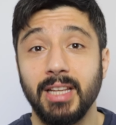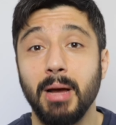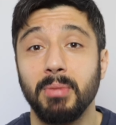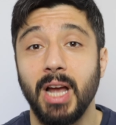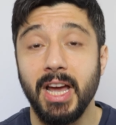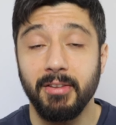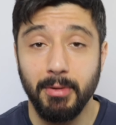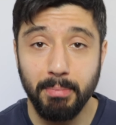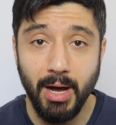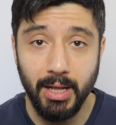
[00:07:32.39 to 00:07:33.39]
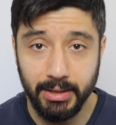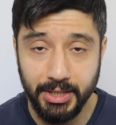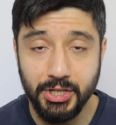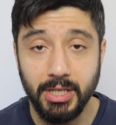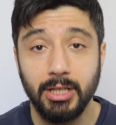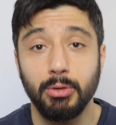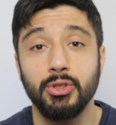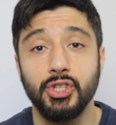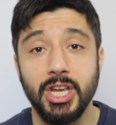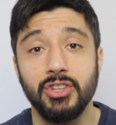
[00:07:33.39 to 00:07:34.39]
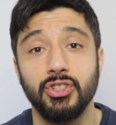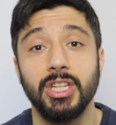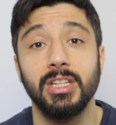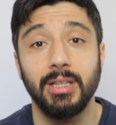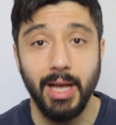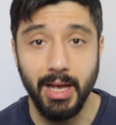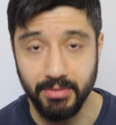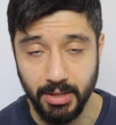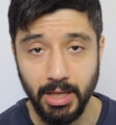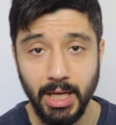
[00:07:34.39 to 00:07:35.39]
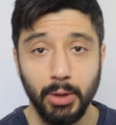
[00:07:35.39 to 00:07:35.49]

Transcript: some kind of a politician could change their lives,